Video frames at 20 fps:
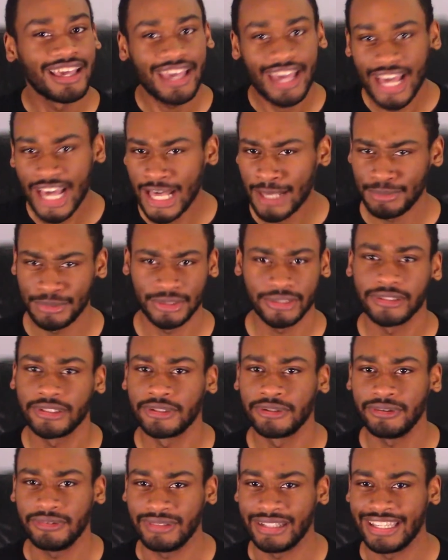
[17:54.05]

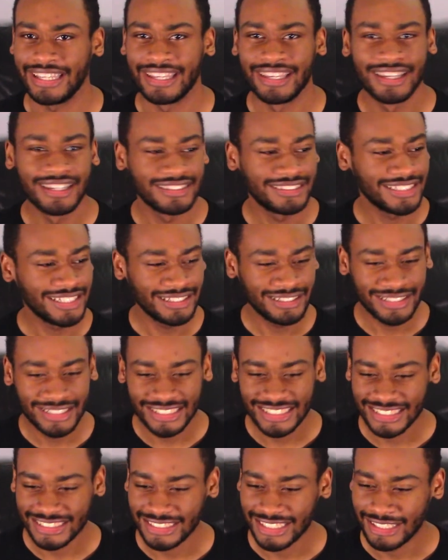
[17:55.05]
Absolutely. Didn't need
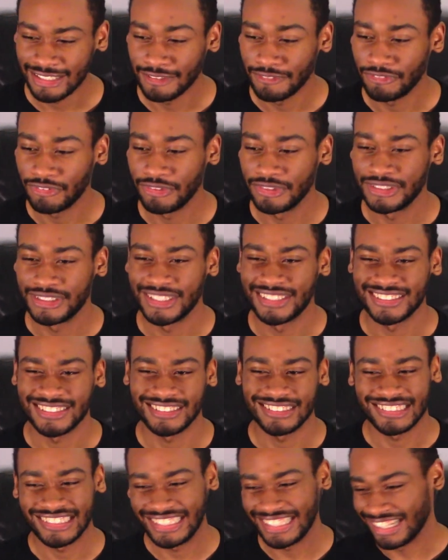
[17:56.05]
the setup for
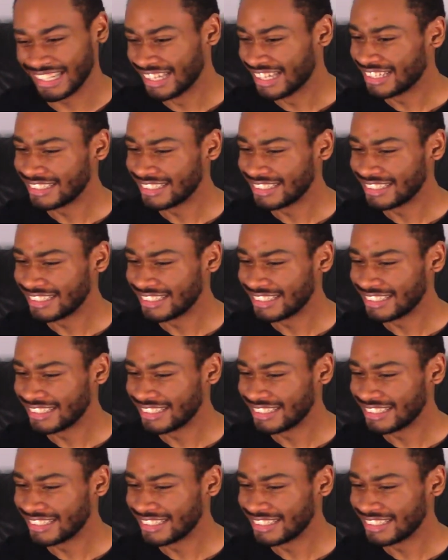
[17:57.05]
Justice League.